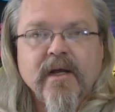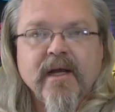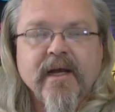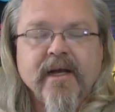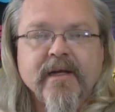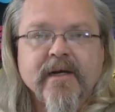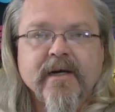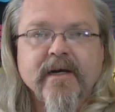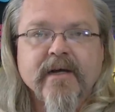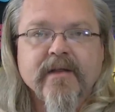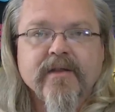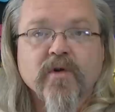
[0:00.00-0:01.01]
And
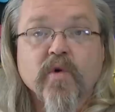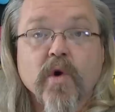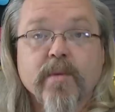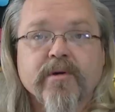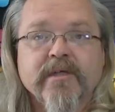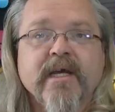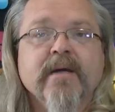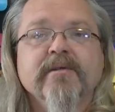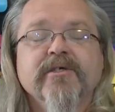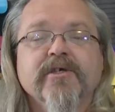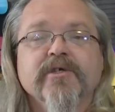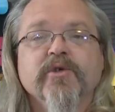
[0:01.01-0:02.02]
uh, the corporate
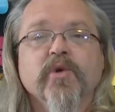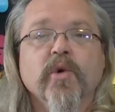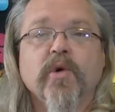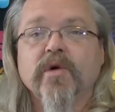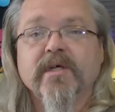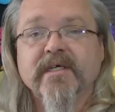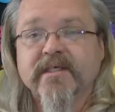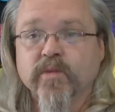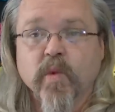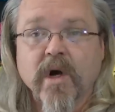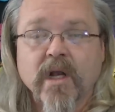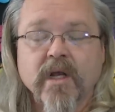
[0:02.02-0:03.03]
damage control is
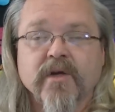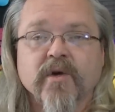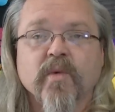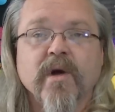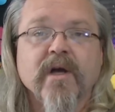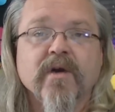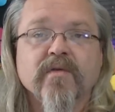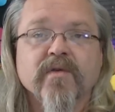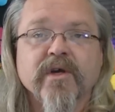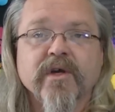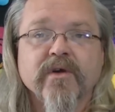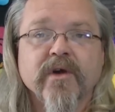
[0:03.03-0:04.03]
well underway
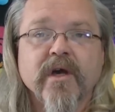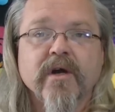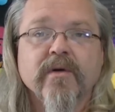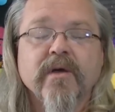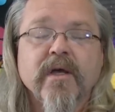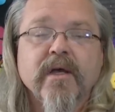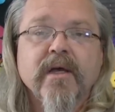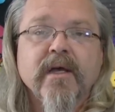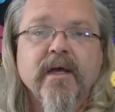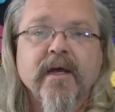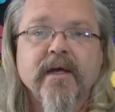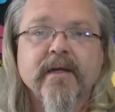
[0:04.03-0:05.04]
over a year now.
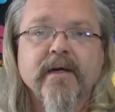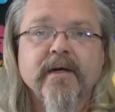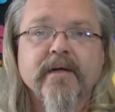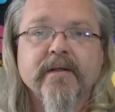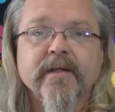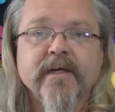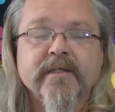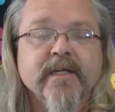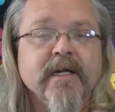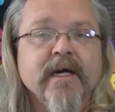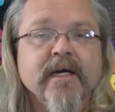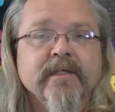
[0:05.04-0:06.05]
And uh, they're
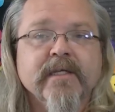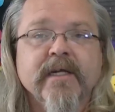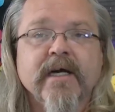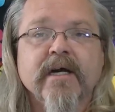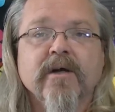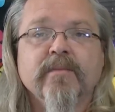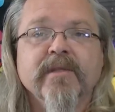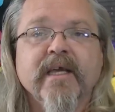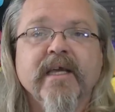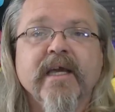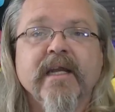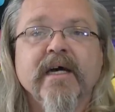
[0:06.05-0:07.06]
denial, denial, but they
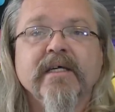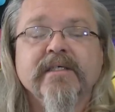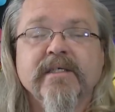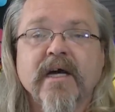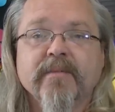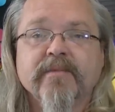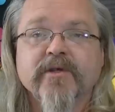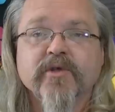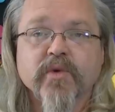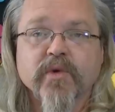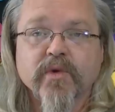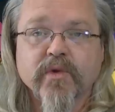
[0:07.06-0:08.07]
cannot stop the
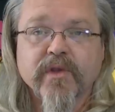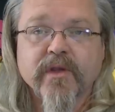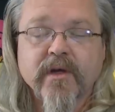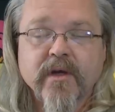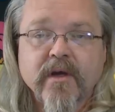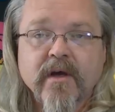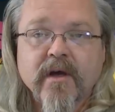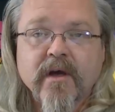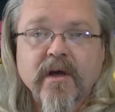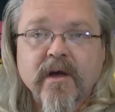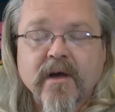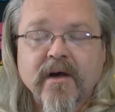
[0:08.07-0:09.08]
truth
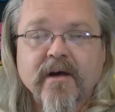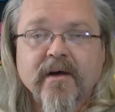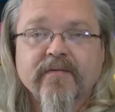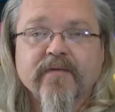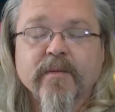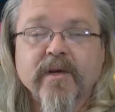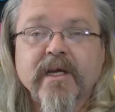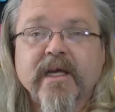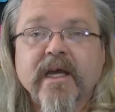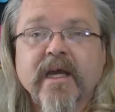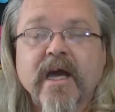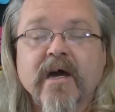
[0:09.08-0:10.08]
uh, from
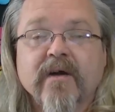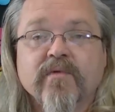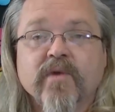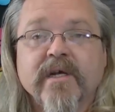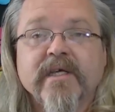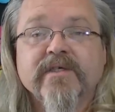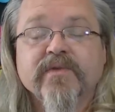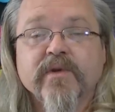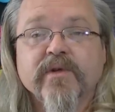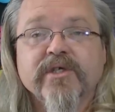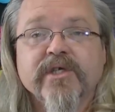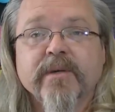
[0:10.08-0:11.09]
leaking out of what is
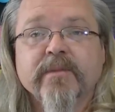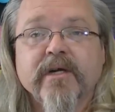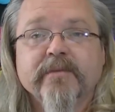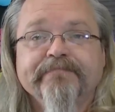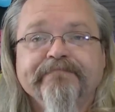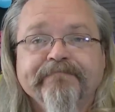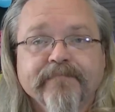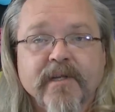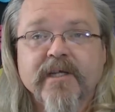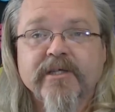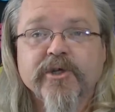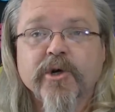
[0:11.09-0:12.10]
Fukushima.
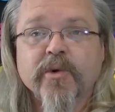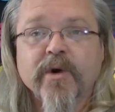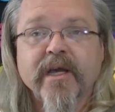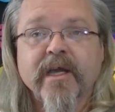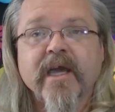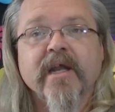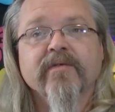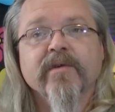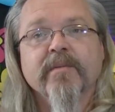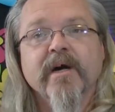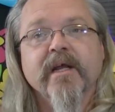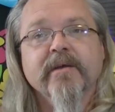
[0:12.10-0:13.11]
Enjoy while you can,
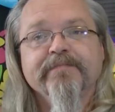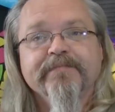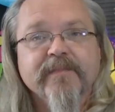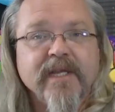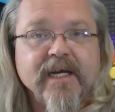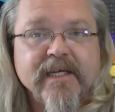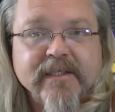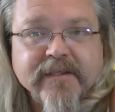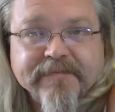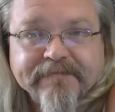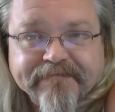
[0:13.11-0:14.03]
everybody. Thanks.